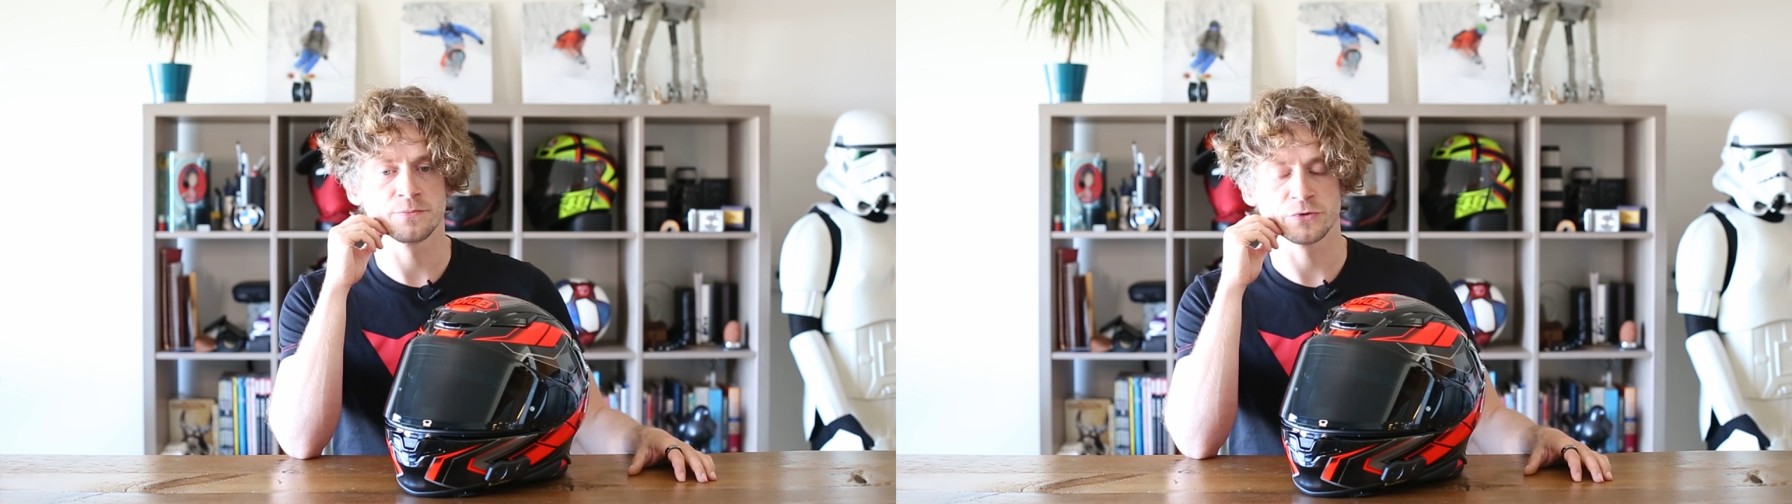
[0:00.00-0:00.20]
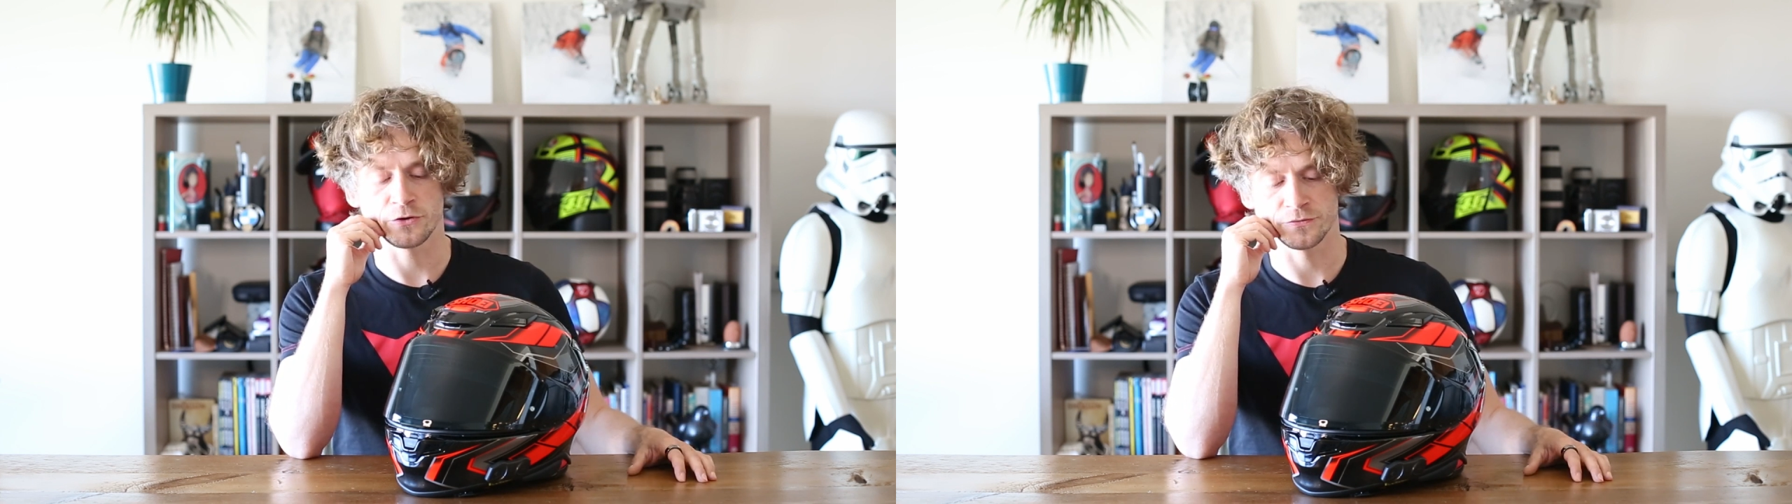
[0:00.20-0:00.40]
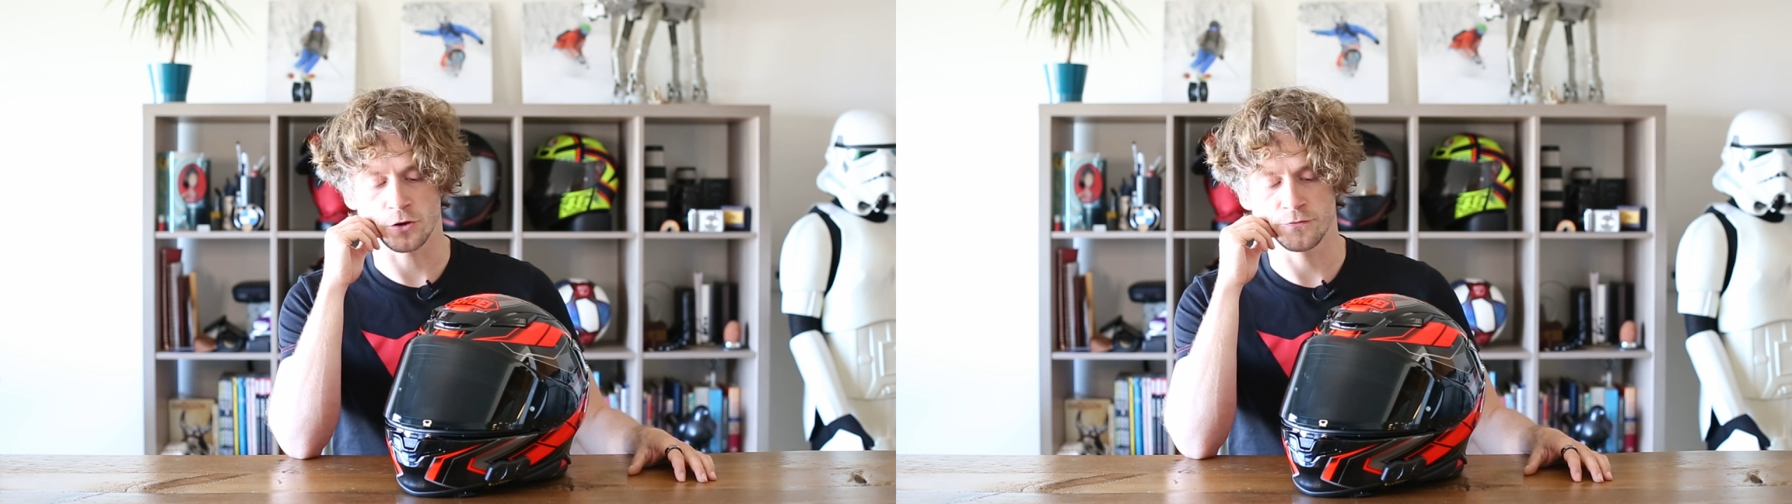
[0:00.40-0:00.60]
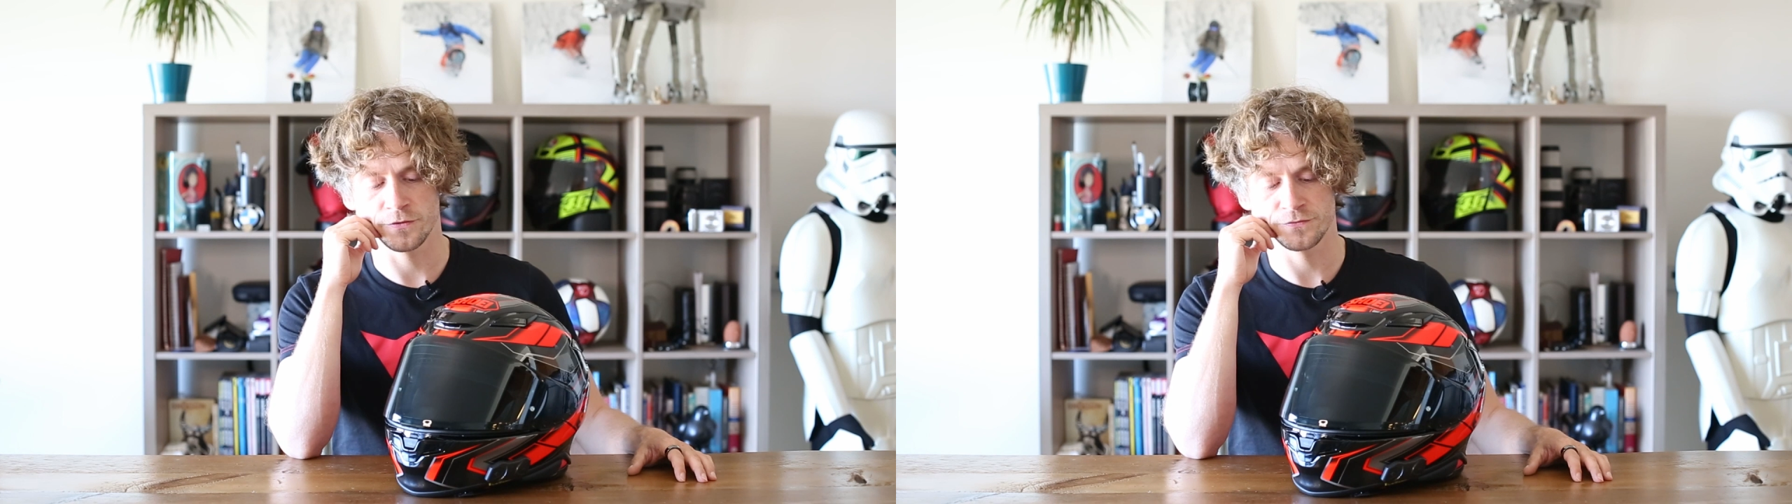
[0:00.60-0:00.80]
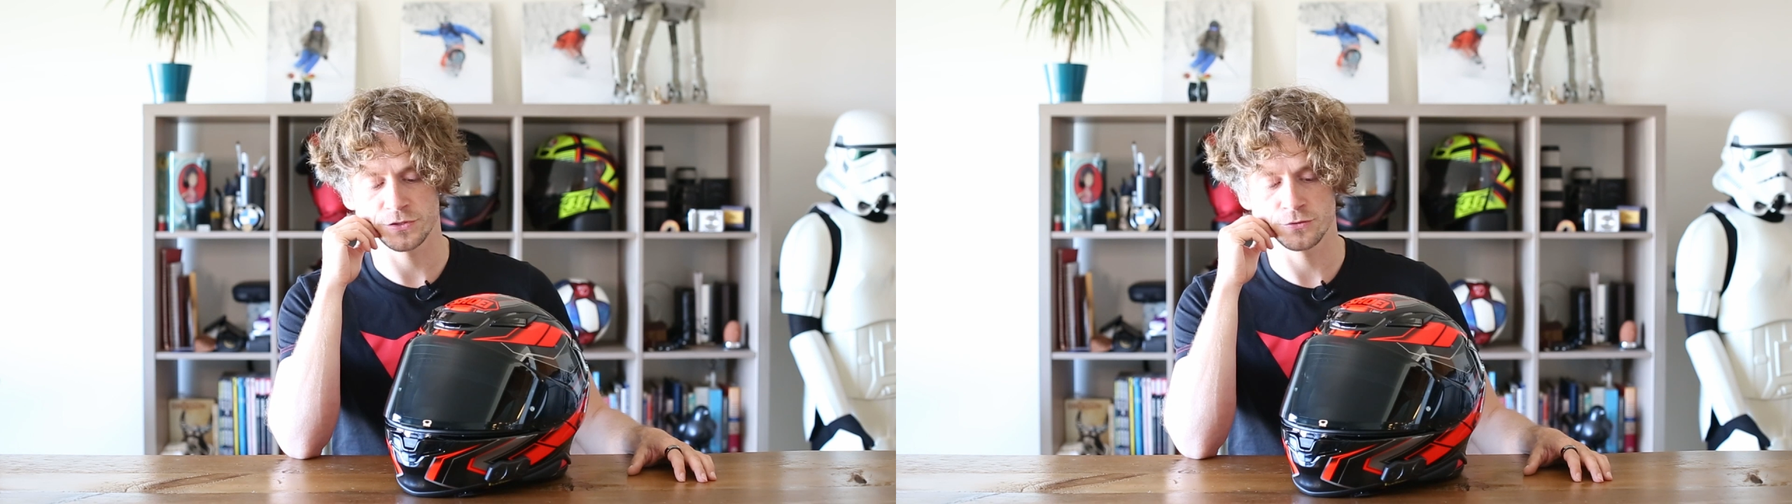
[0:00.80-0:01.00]
bit more of an
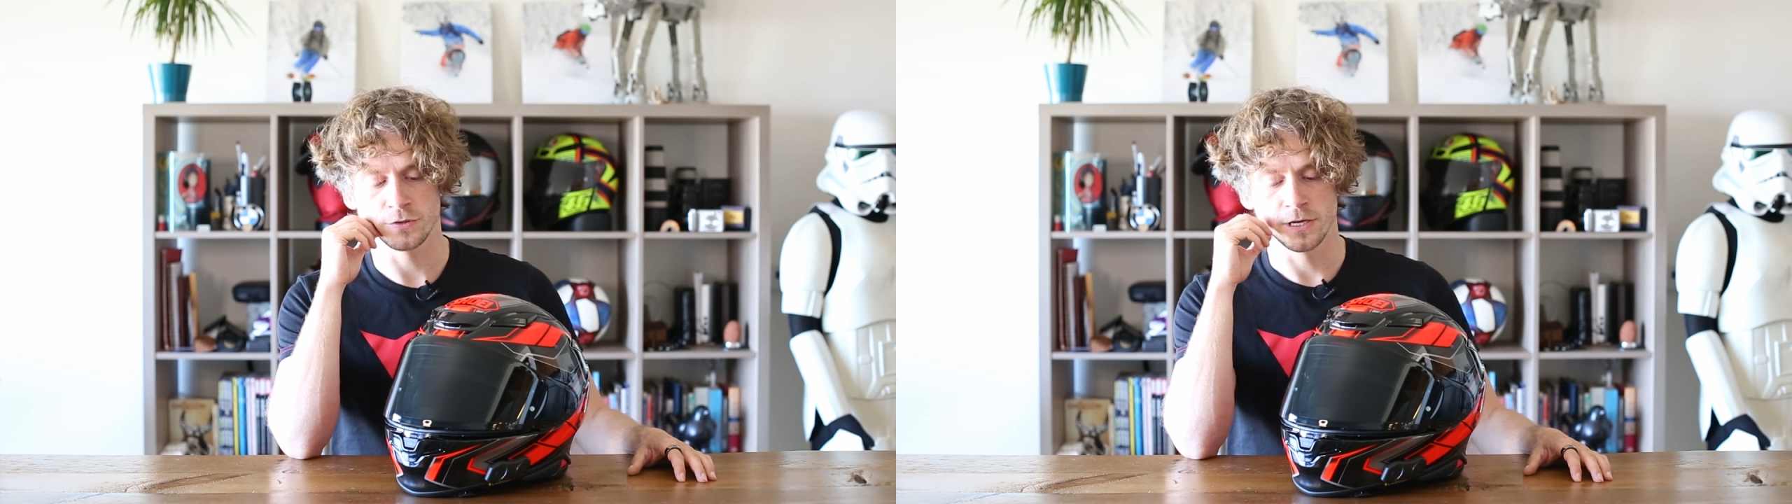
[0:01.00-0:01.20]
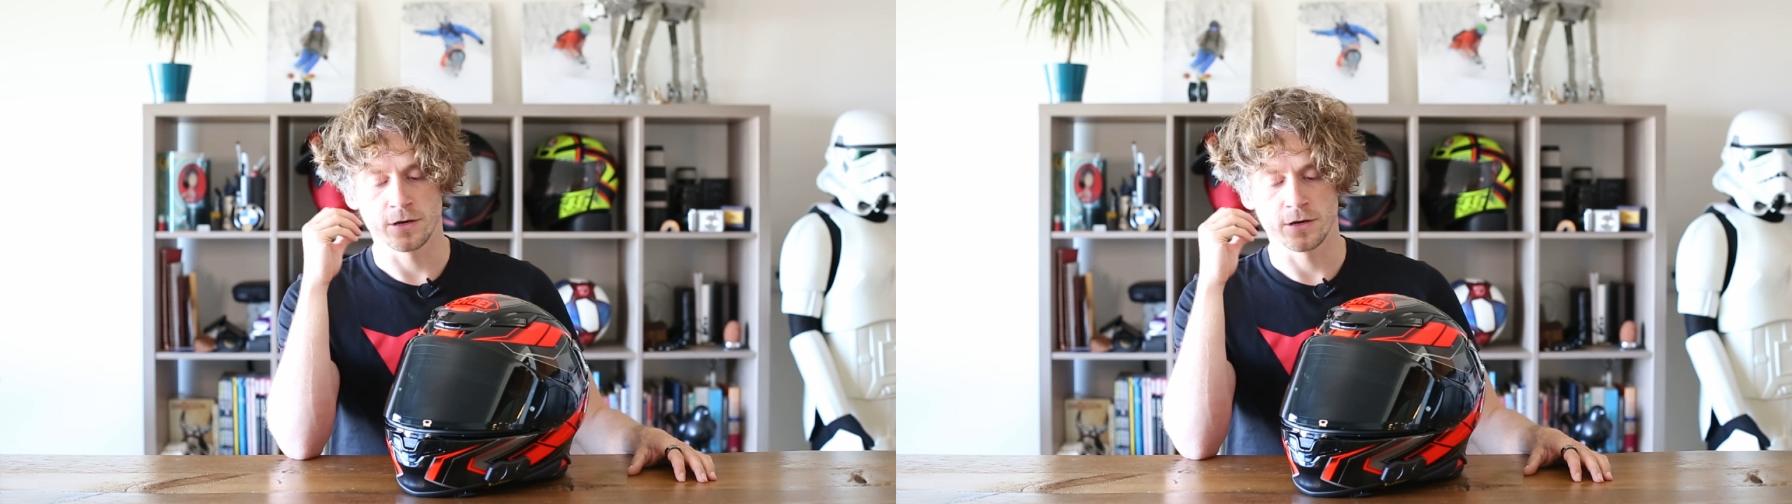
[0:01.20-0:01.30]
overview